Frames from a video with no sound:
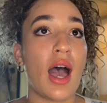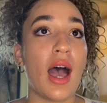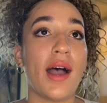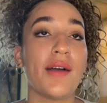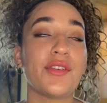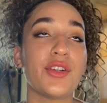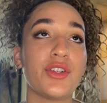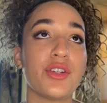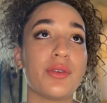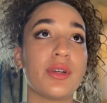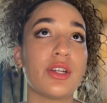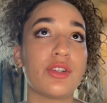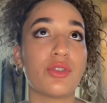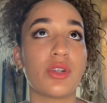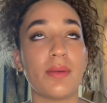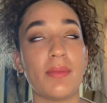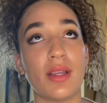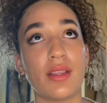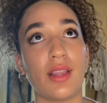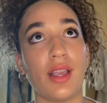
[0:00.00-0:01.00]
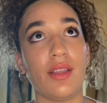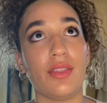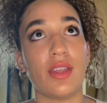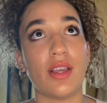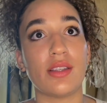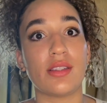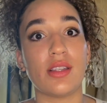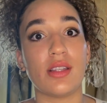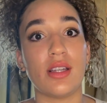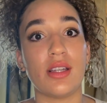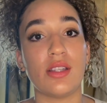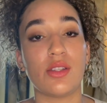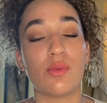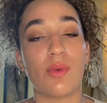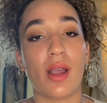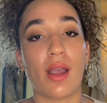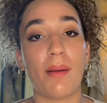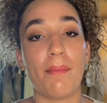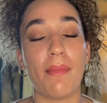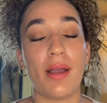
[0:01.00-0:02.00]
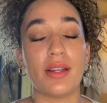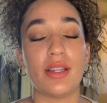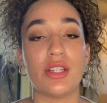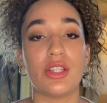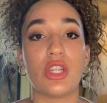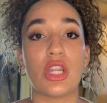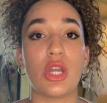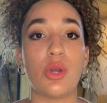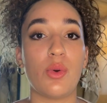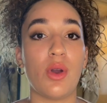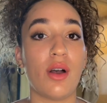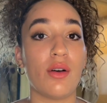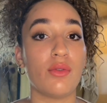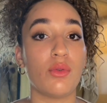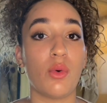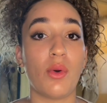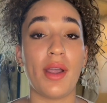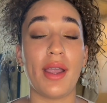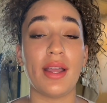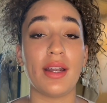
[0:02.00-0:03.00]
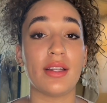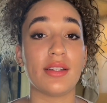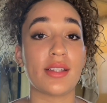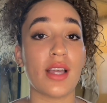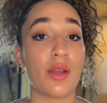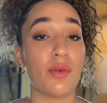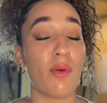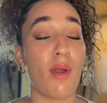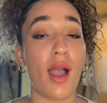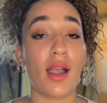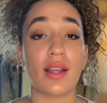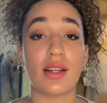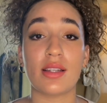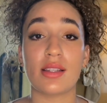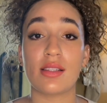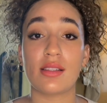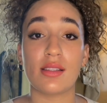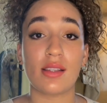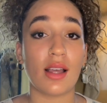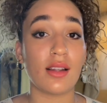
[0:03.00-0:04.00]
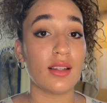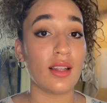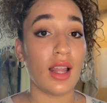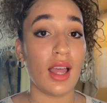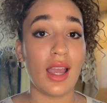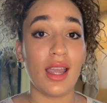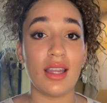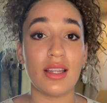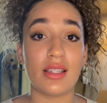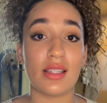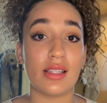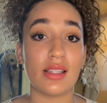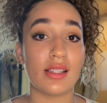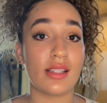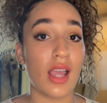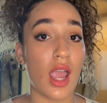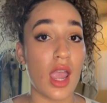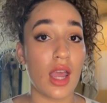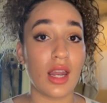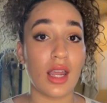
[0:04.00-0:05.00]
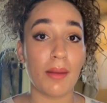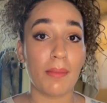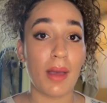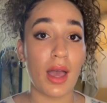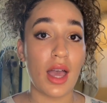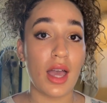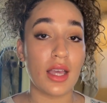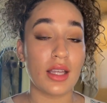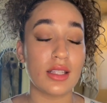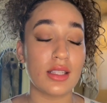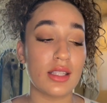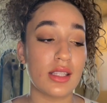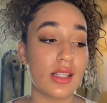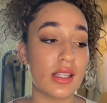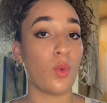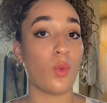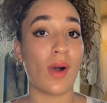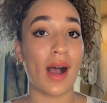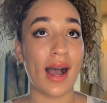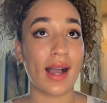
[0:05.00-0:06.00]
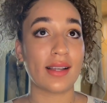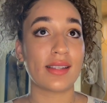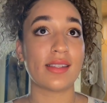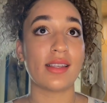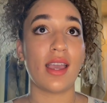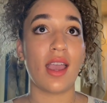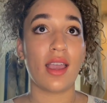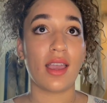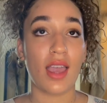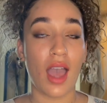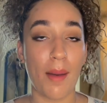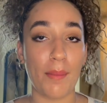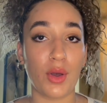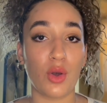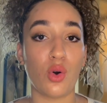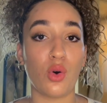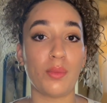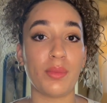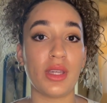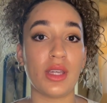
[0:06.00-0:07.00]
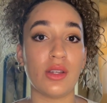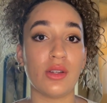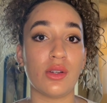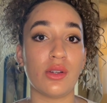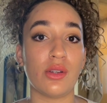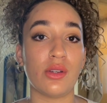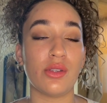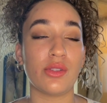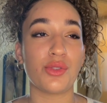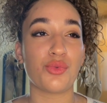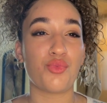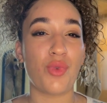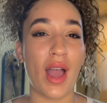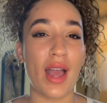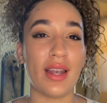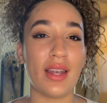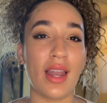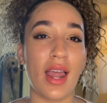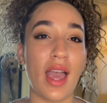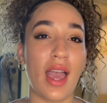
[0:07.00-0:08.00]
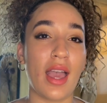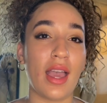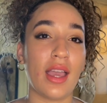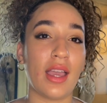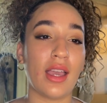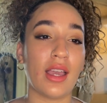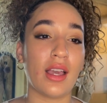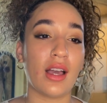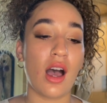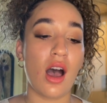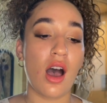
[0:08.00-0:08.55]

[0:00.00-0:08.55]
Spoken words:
After doing a treatment like this, it is recommended to avoid direct sunlight, tanning beds, waxing, chemical peels, retin-A,